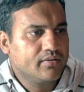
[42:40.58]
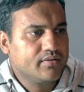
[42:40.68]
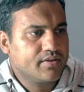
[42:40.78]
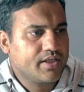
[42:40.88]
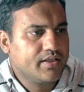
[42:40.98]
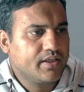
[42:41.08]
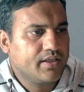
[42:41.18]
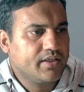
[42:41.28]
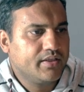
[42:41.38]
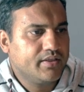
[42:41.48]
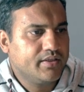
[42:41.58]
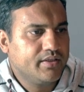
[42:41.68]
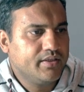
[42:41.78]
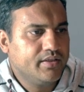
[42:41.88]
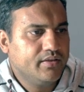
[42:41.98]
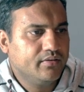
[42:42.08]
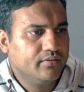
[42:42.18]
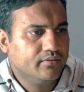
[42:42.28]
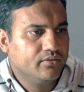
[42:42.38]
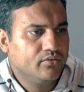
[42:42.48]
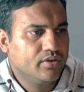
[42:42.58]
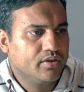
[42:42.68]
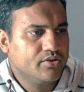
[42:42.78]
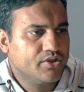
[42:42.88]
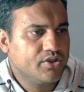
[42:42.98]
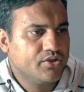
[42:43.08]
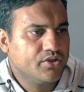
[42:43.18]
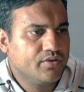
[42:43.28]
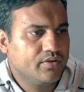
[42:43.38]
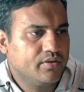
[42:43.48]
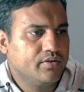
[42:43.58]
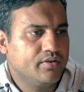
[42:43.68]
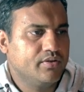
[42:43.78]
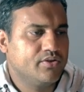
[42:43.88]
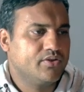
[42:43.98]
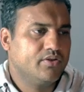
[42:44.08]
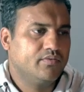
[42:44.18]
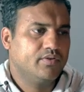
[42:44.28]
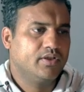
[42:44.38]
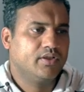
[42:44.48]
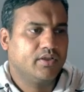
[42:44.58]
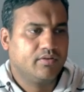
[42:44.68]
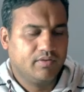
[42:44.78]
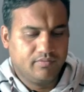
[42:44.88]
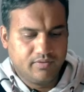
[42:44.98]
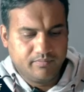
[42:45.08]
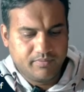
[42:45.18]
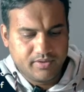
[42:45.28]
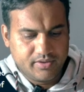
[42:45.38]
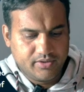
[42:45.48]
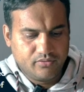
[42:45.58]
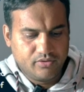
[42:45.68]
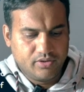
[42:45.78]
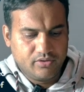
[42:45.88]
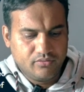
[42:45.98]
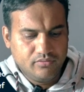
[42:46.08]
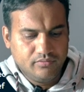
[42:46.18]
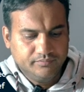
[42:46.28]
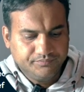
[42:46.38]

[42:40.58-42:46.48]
site identity, you can change it. Instead of Gagan Agarwal WordPress tutorial to,